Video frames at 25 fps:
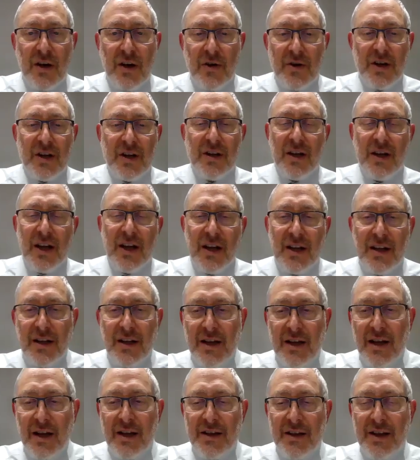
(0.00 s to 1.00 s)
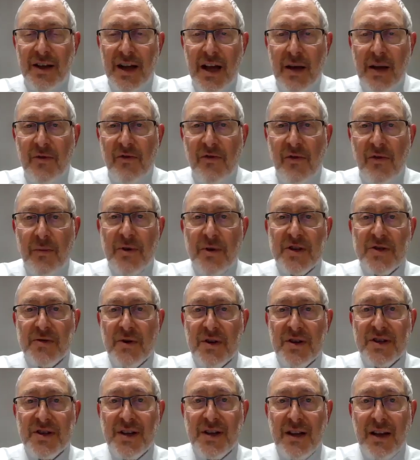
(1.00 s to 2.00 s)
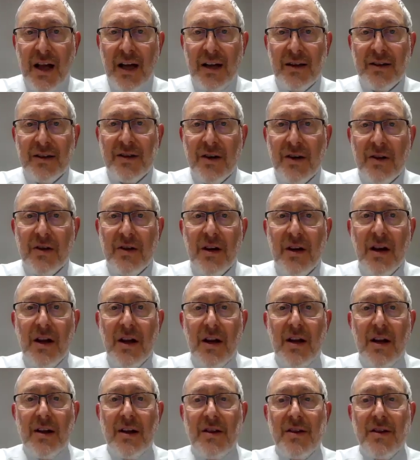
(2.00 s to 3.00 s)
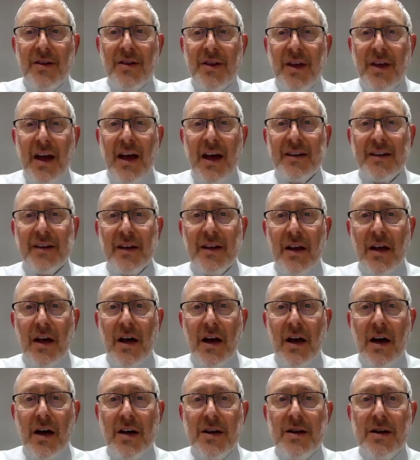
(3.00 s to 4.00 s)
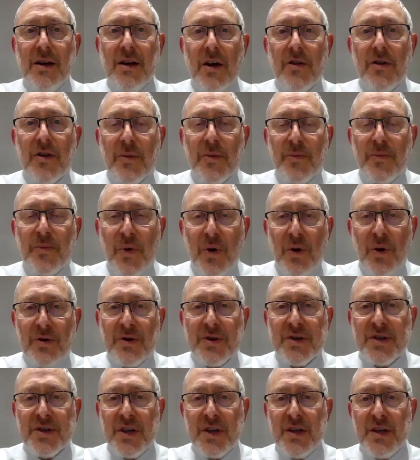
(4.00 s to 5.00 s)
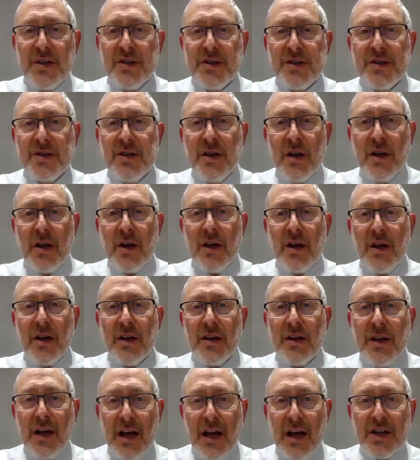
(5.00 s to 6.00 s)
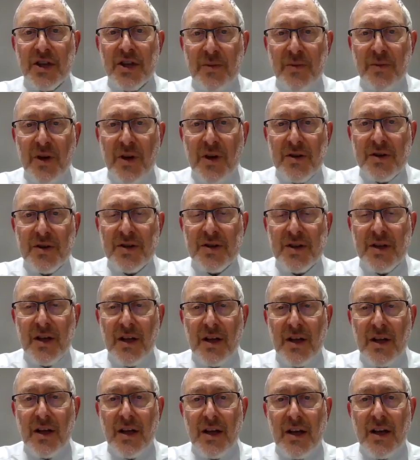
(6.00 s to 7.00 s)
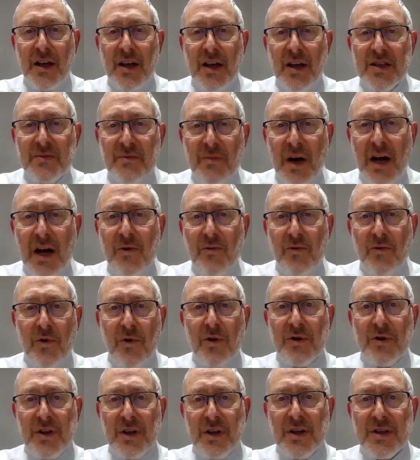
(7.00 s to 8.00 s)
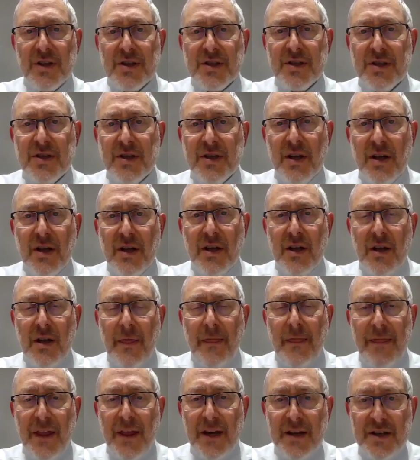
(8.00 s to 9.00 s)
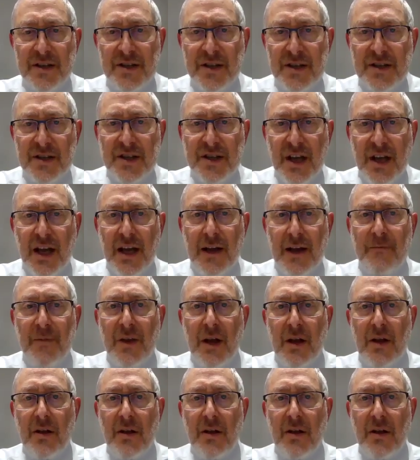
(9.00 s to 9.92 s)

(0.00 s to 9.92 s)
I heard it in the name of Rabbi Yisrael Salanter, that another person's gashmius is my ruchnius. That is to say,